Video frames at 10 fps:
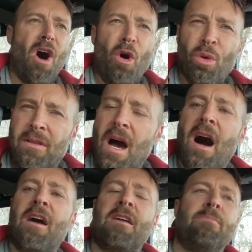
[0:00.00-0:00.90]
old
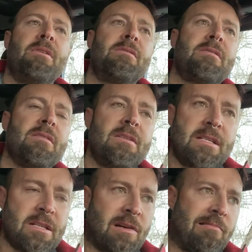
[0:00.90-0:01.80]
arguments and
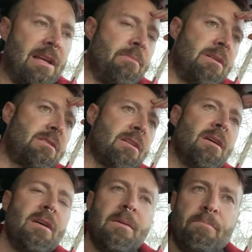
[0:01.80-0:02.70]
disagreements and
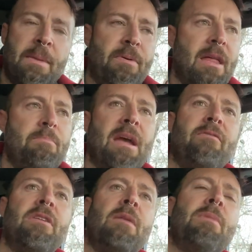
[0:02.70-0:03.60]
people that may
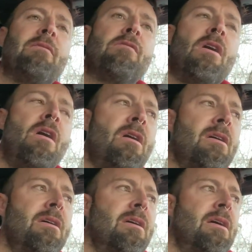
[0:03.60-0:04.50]
have done me
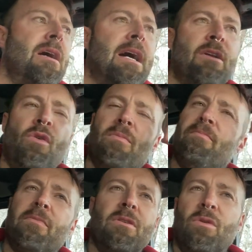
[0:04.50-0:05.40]
wrong and
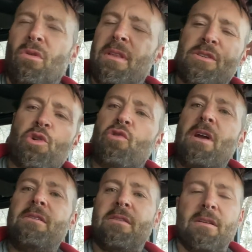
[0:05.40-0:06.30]
all this
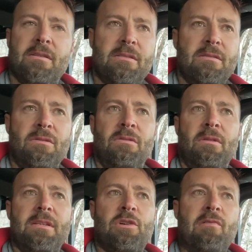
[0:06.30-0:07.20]
craziness
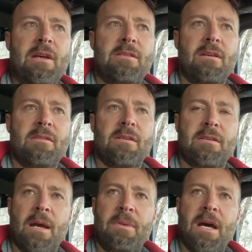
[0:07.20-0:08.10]
all this craziness is
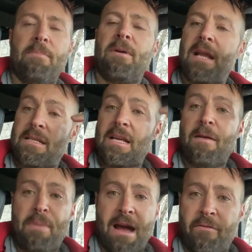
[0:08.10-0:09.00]
coming up and that's how
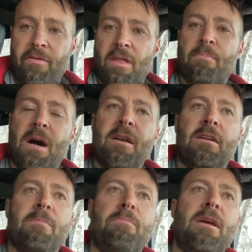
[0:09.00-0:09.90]
powerful the mind
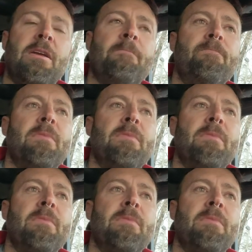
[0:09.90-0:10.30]
can be